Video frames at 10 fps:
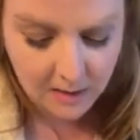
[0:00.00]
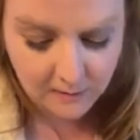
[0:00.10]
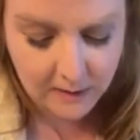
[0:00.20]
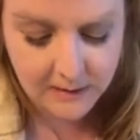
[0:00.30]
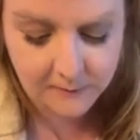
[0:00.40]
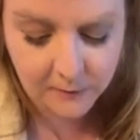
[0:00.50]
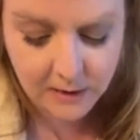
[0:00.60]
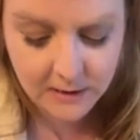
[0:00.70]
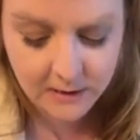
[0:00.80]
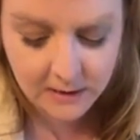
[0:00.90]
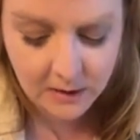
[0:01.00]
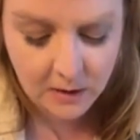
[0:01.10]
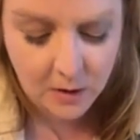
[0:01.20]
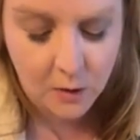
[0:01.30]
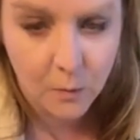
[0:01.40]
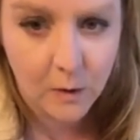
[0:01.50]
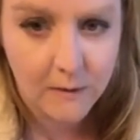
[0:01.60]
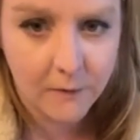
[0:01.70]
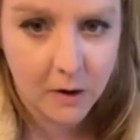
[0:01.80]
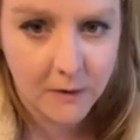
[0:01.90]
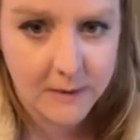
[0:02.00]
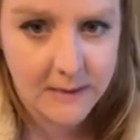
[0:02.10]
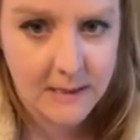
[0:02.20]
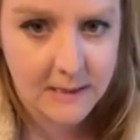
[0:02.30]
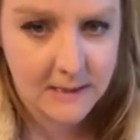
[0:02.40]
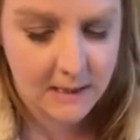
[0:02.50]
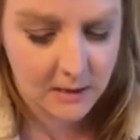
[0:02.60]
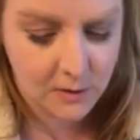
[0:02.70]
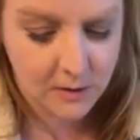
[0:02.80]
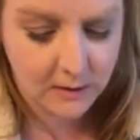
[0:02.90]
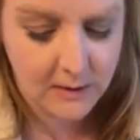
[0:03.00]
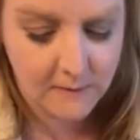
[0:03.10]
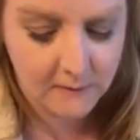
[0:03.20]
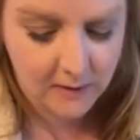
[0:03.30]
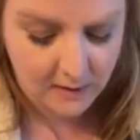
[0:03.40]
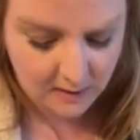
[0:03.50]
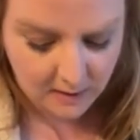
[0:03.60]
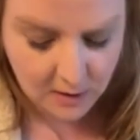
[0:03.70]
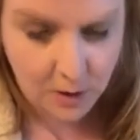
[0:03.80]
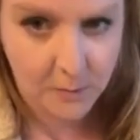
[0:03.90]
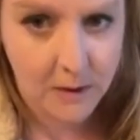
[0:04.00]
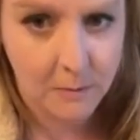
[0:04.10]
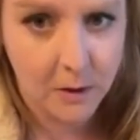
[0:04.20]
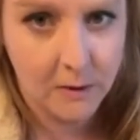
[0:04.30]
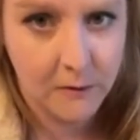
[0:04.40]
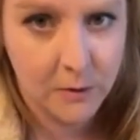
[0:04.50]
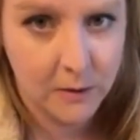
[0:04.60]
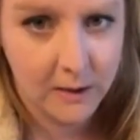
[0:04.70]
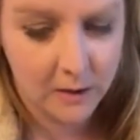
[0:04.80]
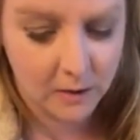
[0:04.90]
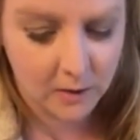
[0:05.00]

And you've got a different one for all the seasons. And you can leave your big part of your door